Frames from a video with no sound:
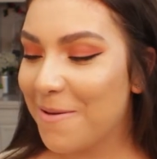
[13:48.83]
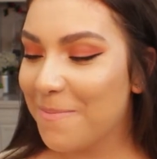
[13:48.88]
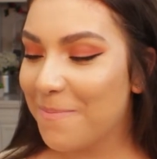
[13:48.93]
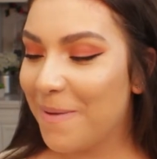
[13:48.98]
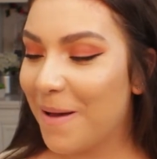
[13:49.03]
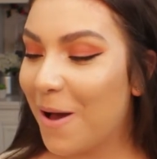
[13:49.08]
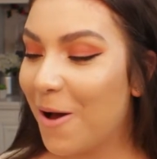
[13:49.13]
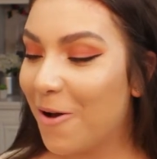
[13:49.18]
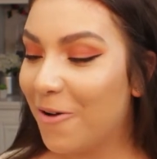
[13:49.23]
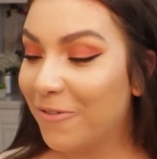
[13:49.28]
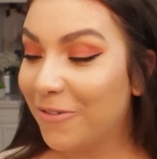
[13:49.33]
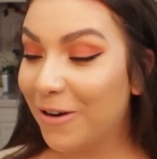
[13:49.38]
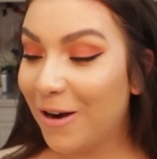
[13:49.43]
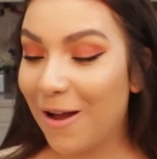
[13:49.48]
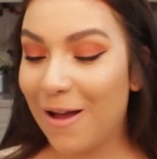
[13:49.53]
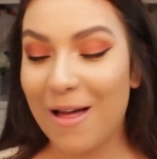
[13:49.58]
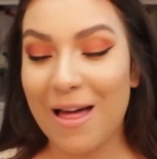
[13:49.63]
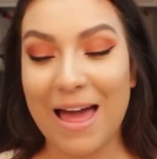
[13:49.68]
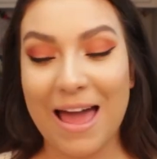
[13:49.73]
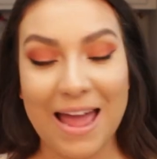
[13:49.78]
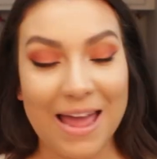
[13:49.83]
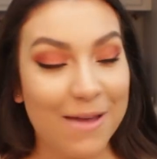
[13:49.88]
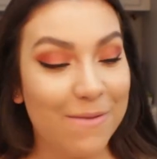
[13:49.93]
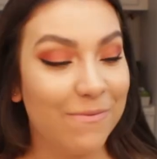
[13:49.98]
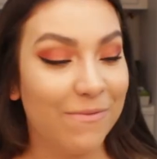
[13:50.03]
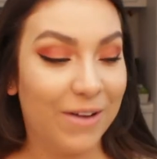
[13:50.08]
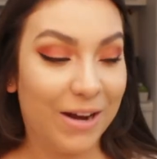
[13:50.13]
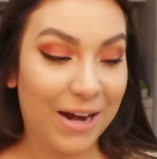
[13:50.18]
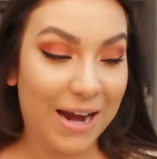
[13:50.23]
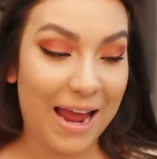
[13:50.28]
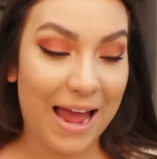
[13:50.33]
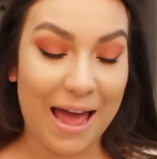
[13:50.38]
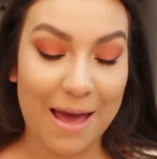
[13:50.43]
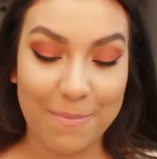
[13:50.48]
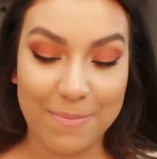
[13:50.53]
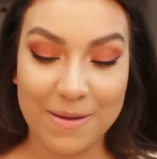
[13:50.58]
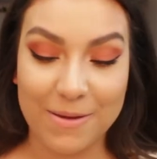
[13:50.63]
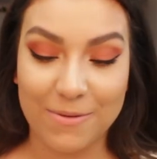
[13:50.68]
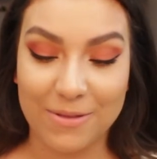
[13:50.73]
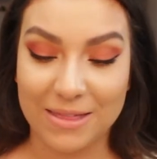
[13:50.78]
but overall, I am very
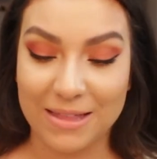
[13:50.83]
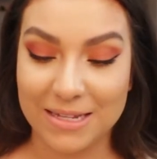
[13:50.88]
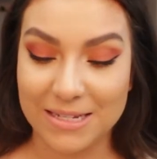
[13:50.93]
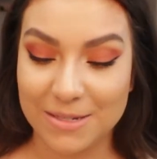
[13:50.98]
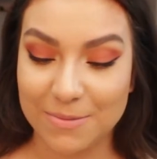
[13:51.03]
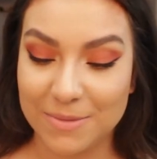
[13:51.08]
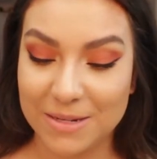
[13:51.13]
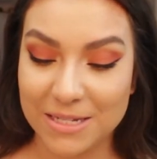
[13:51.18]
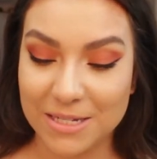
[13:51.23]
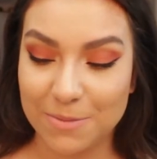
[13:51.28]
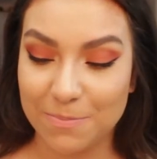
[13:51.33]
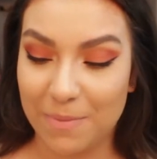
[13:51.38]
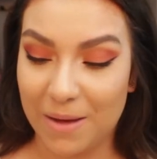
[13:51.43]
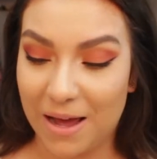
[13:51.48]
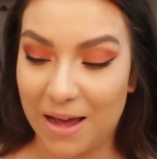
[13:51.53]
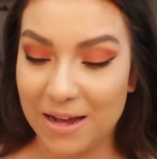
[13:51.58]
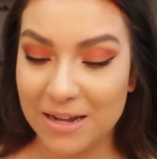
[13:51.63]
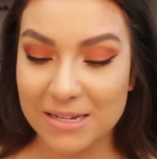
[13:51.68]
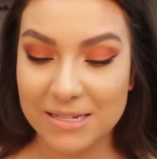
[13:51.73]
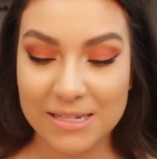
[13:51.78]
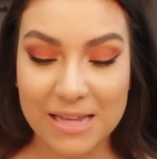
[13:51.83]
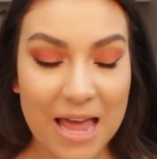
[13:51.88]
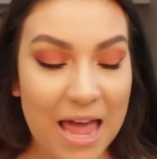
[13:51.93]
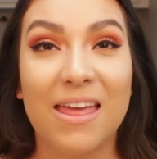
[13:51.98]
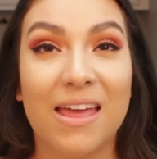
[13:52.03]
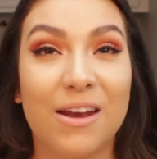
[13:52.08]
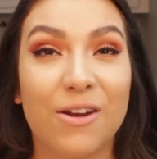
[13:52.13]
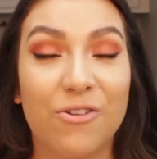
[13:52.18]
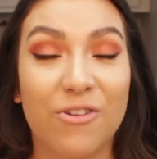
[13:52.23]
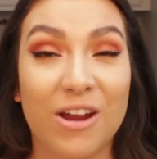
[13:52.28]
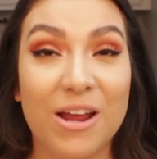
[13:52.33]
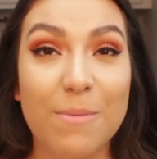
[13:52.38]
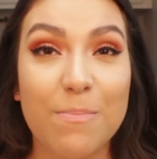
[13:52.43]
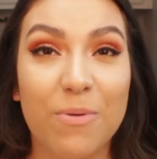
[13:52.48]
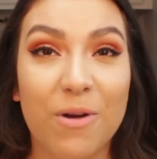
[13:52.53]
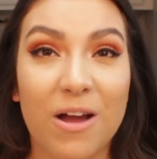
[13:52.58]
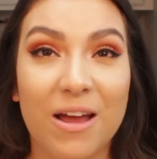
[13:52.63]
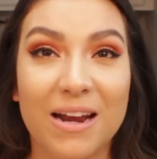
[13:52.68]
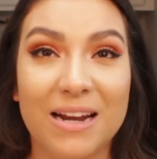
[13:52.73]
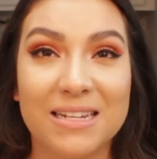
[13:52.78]
happy with this month's box. They had great
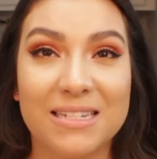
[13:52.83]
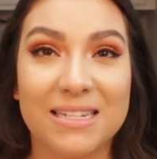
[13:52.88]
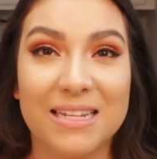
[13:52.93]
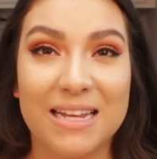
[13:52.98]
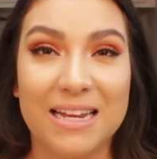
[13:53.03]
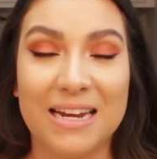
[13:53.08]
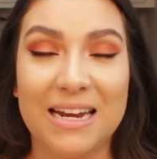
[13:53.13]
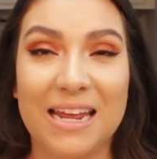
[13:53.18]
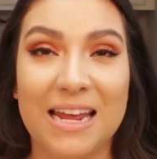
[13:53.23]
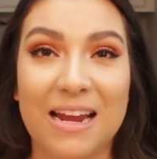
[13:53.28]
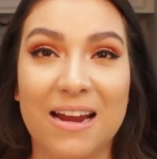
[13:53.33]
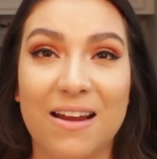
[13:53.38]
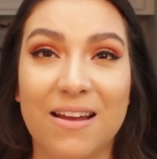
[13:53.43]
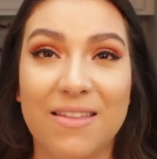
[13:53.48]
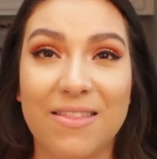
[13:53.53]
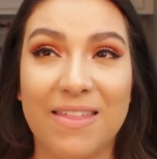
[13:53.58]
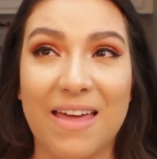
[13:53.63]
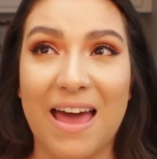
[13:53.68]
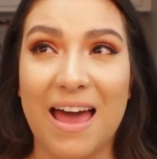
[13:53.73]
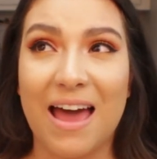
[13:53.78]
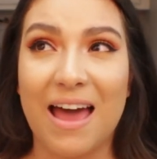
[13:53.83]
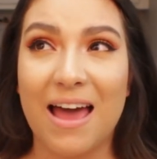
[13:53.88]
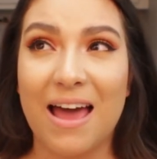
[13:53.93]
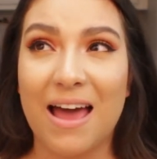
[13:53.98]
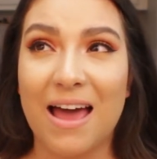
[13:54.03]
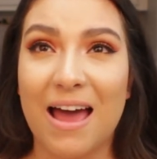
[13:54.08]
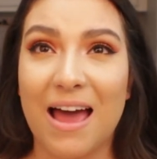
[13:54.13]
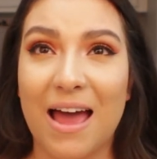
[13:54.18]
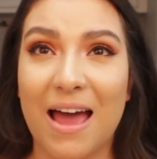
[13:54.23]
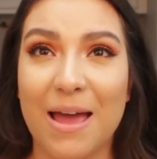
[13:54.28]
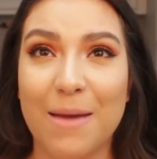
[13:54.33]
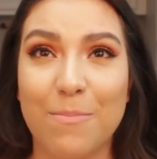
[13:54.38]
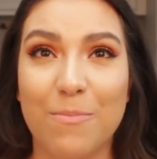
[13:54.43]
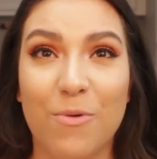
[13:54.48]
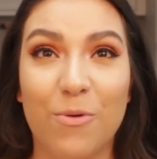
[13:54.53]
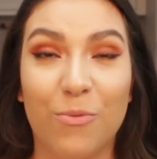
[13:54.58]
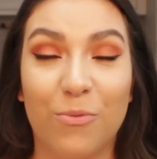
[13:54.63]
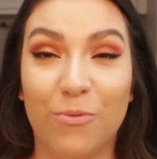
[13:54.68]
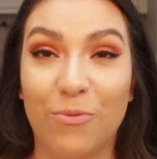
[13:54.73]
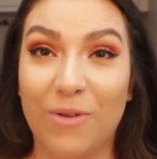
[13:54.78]
products in here that I'm
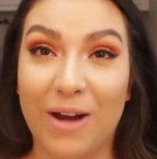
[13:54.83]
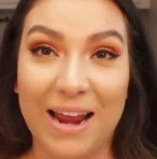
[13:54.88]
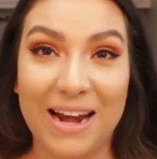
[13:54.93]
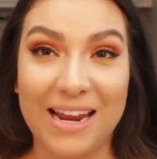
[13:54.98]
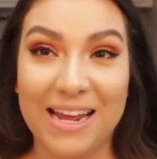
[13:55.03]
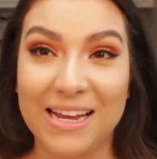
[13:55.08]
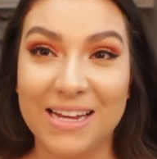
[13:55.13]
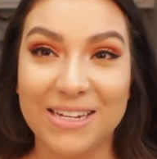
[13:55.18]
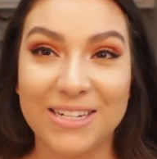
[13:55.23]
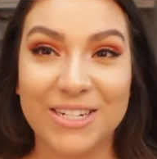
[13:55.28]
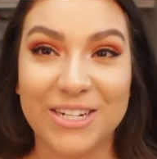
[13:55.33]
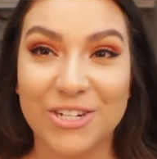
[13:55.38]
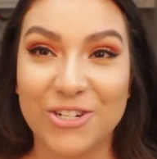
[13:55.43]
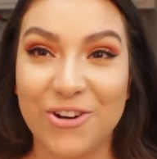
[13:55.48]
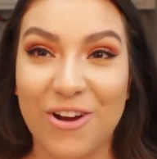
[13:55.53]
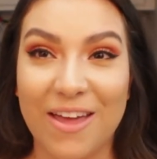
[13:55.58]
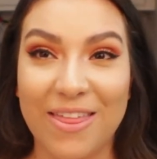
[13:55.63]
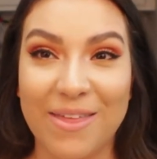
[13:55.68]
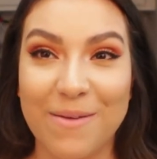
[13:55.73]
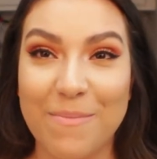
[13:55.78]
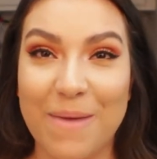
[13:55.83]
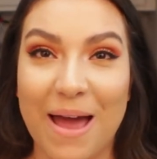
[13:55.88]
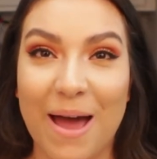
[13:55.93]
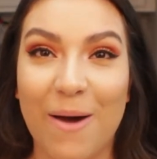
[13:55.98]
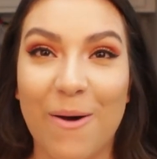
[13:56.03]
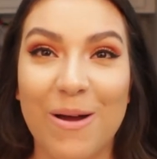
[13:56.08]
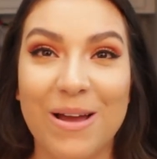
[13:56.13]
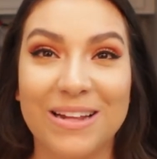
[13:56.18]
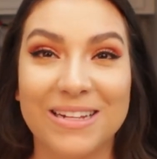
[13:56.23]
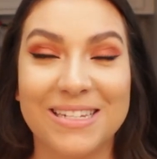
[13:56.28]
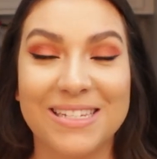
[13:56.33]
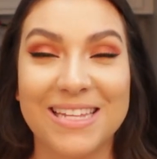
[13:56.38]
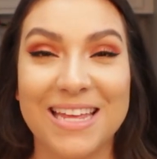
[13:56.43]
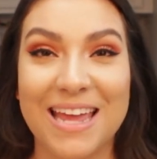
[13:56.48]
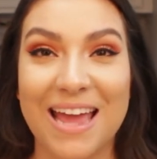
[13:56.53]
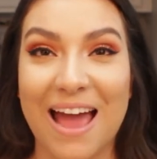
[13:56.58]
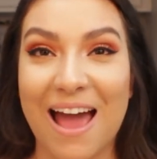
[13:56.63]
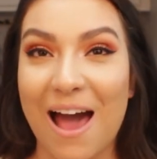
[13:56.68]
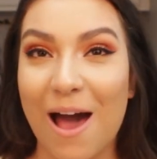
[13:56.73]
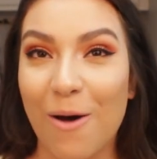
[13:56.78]
ready to try them out and
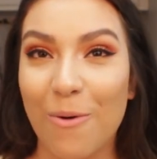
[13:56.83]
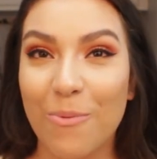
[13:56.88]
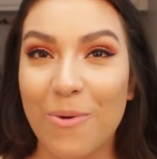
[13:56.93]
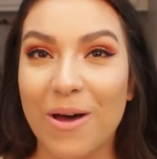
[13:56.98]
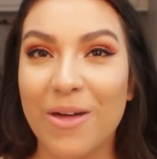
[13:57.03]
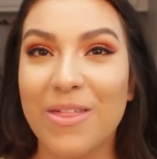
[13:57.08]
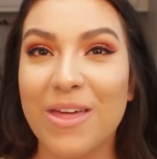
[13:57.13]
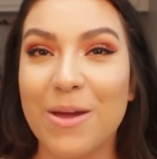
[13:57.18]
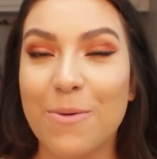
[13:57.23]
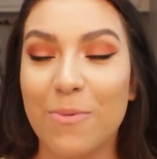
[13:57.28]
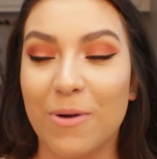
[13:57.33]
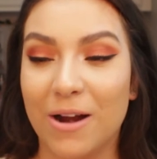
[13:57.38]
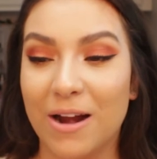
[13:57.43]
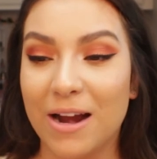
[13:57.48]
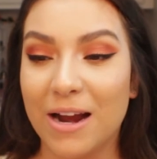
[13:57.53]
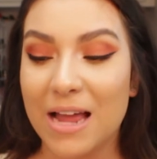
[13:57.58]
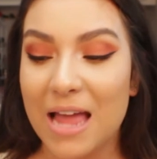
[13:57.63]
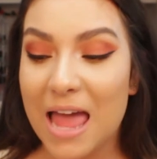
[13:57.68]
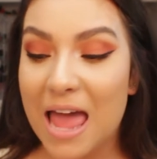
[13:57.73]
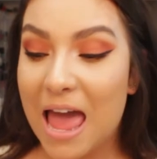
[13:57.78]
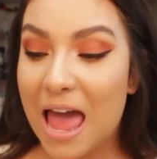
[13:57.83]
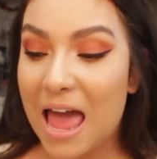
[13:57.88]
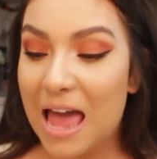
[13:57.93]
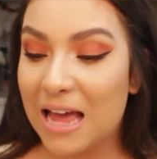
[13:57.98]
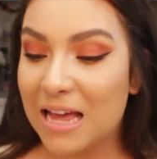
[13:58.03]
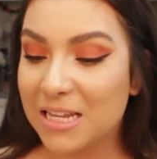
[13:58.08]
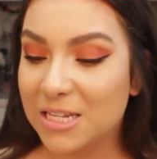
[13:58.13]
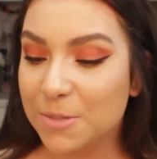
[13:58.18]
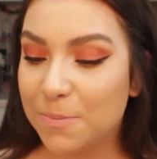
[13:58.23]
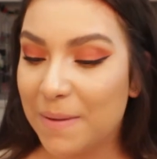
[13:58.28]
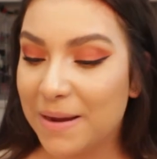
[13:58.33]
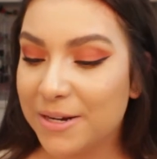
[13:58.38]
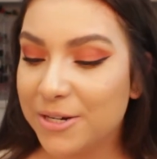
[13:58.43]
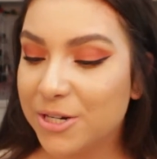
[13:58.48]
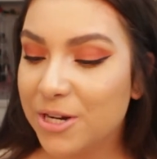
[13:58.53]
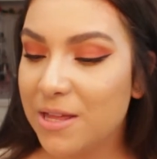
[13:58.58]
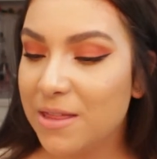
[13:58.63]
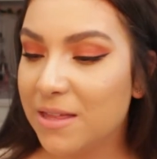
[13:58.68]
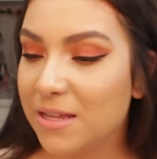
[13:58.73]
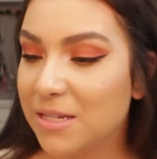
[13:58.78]
see how well they work,
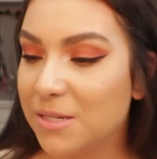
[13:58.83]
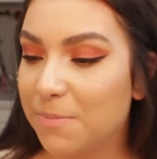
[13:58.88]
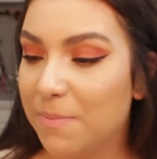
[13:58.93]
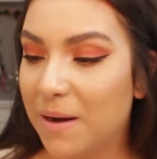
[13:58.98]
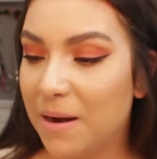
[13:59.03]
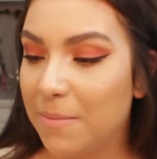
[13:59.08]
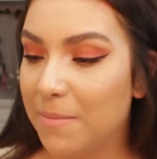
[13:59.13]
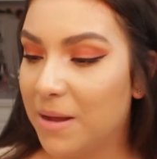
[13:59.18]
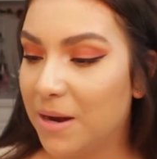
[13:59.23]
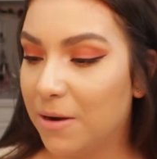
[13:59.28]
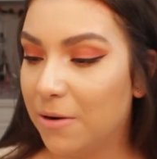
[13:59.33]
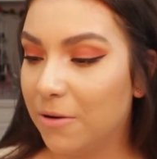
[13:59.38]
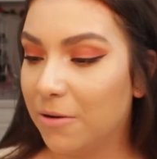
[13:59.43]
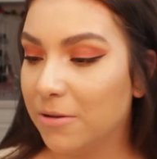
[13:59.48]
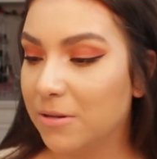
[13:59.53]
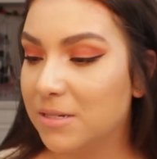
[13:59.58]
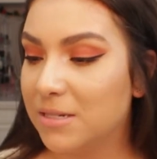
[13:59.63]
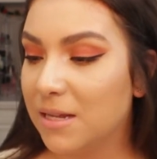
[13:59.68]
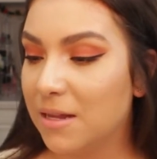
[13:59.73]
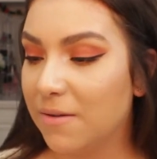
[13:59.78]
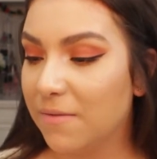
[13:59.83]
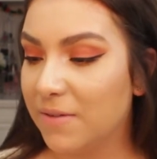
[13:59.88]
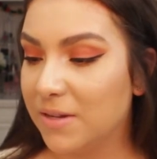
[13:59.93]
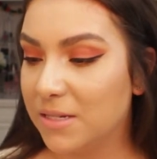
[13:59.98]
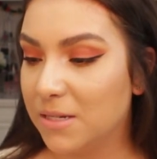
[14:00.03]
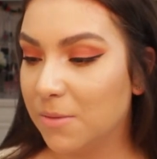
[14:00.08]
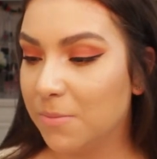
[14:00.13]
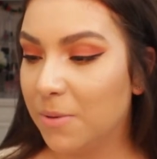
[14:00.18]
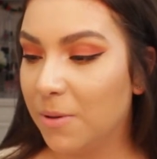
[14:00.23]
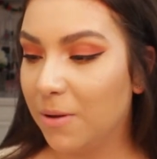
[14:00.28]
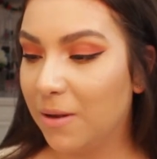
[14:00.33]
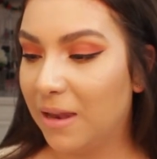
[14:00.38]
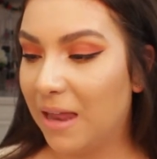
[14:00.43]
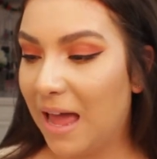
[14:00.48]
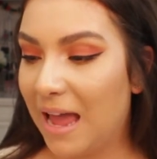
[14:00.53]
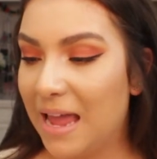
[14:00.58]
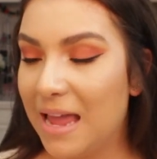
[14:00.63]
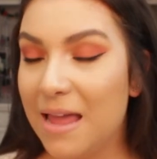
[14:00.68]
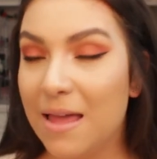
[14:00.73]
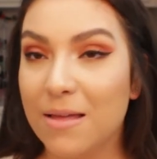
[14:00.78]
especially this Bare Minerals Invisible
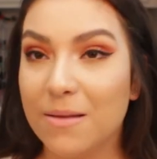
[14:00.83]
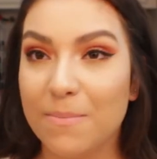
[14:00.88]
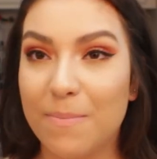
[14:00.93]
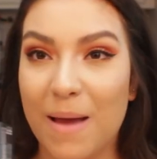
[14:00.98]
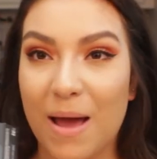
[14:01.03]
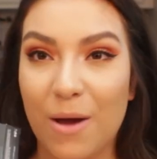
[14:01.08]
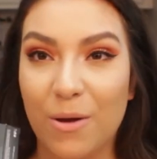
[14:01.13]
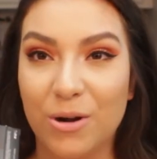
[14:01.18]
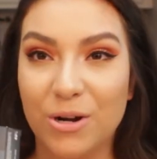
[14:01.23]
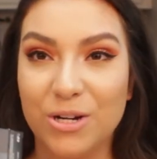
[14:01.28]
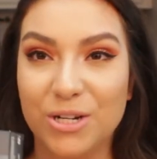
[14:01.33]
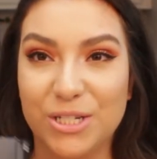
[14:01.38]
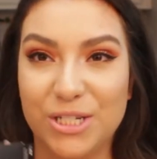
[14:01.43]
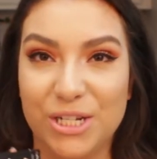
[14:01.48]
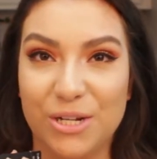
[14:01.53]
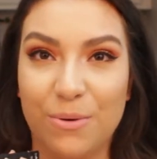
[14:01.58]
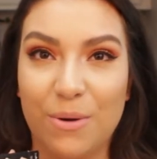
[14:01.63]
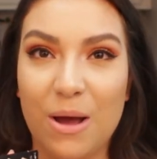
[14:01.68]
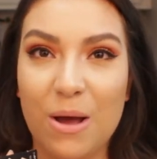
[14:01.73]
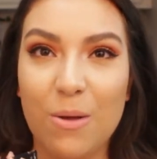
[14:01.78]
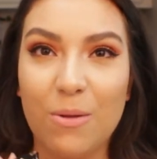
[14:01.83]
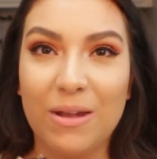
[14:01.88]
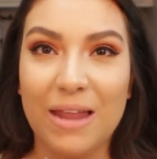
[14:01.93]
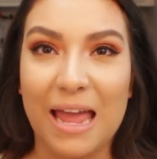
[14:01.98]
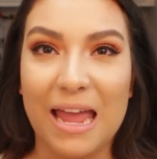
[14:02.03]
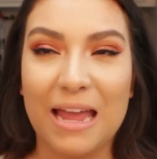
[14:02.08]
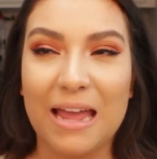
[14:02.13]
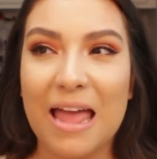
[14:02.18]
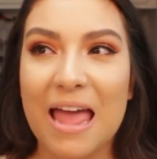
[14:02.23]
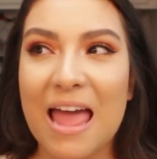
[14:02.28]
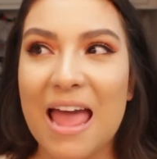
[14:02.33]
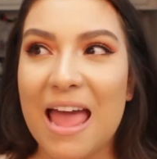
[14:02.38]
Light Powder Duo. Like,